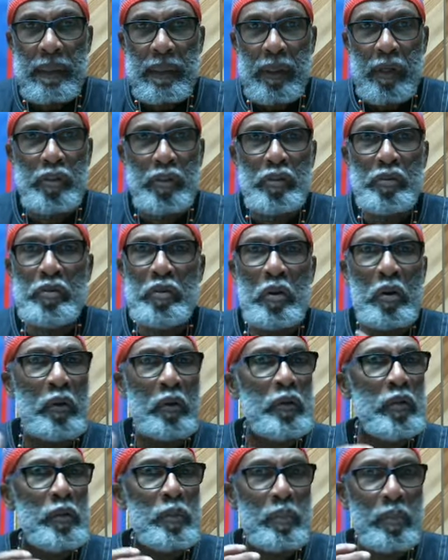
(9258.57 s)
Because you know
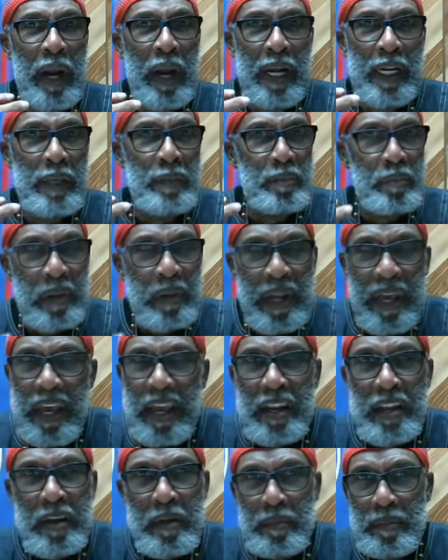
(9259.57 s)
it was probably
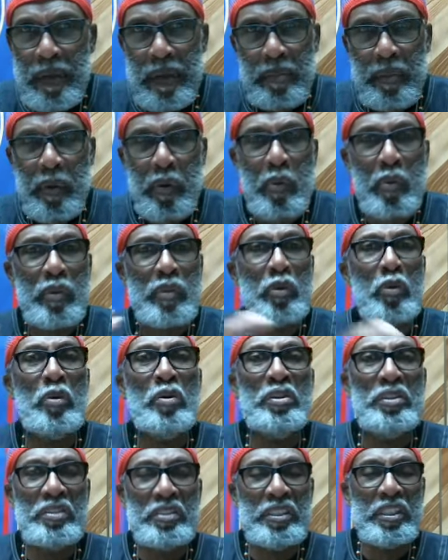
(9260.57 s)
plenty of people who was
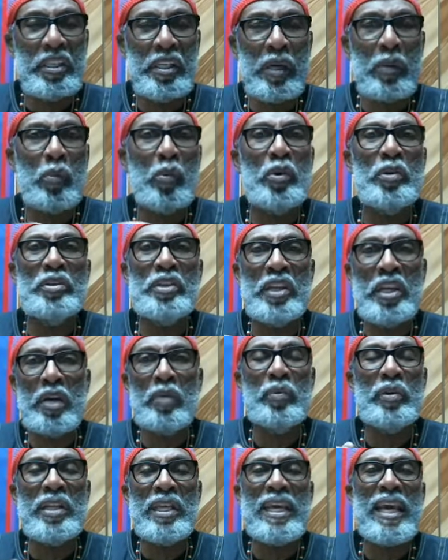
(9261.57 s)
going to see him, wanted to
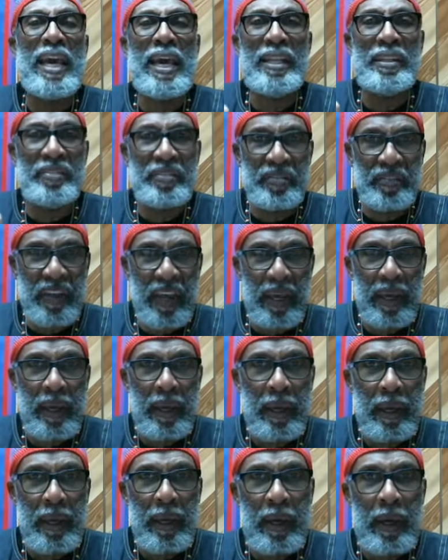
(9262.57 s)
hear what he had to
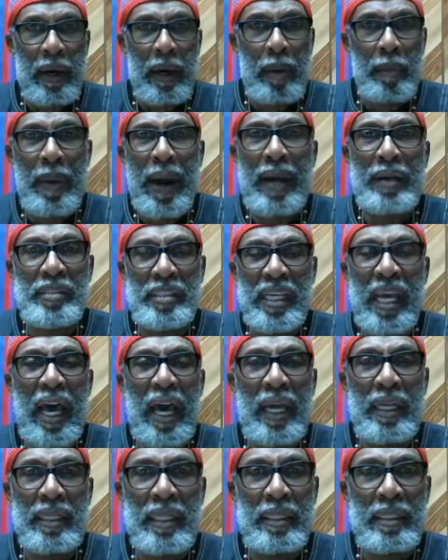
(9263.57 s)
say about
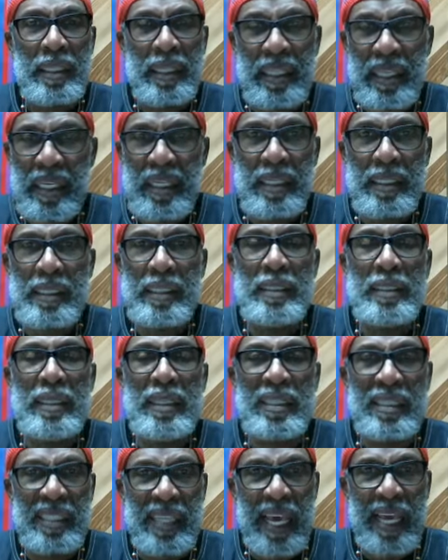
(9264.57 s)
John Kennedy's
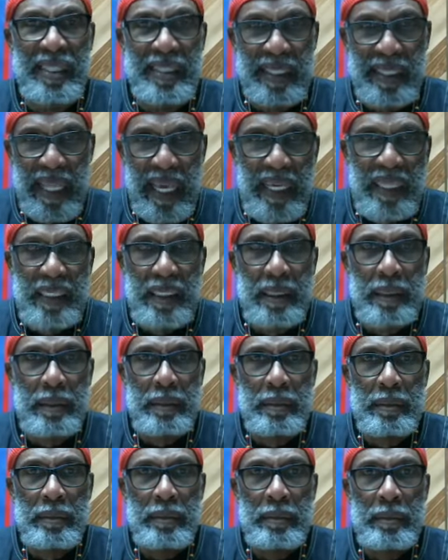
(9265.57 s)
assassination.
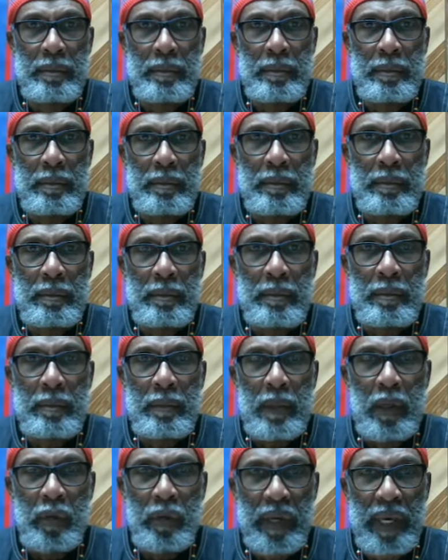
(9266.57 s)

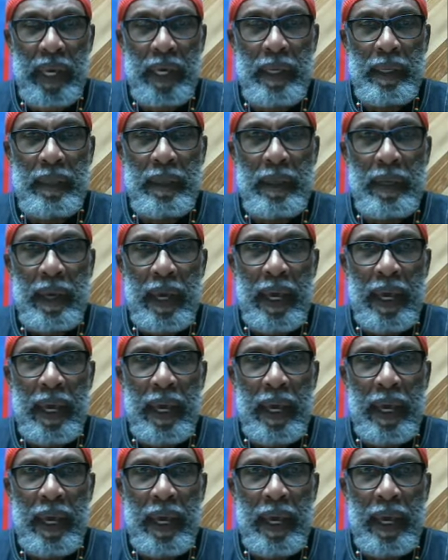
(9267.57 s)
Okay?